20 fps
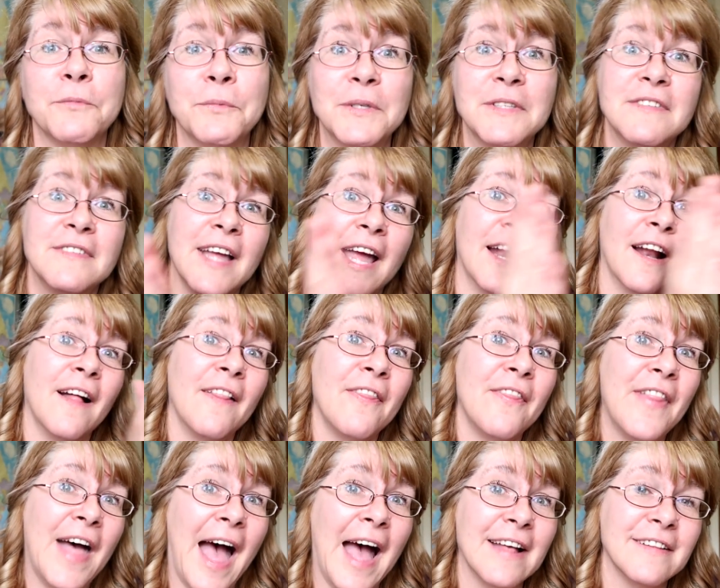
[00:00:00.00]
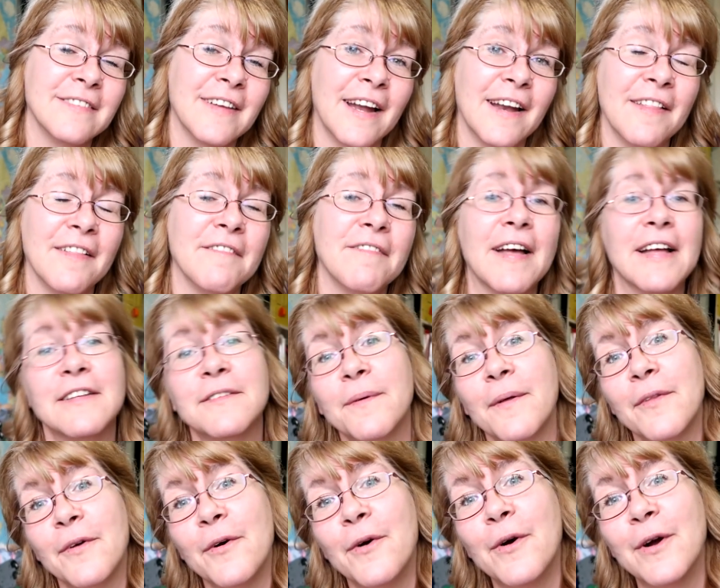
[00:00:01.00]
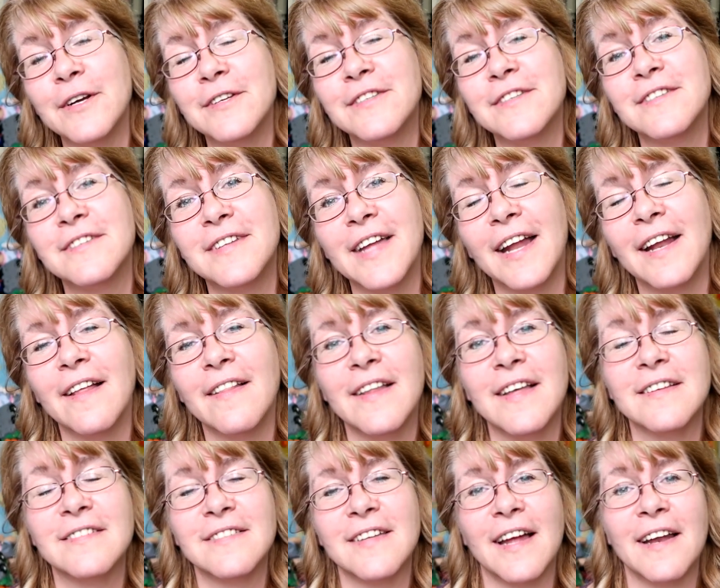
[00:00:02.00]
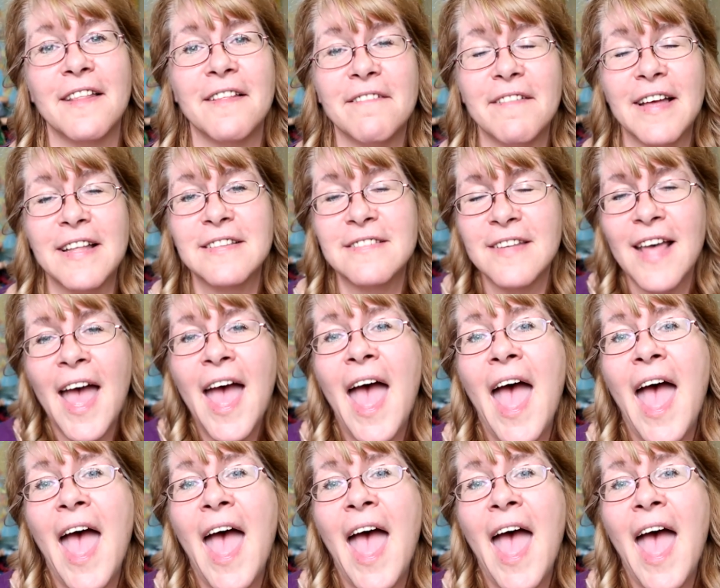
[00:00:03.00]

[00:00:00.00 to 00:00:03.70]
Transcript: We stayed on that side of the fence while the horses stayed on this side of the fence.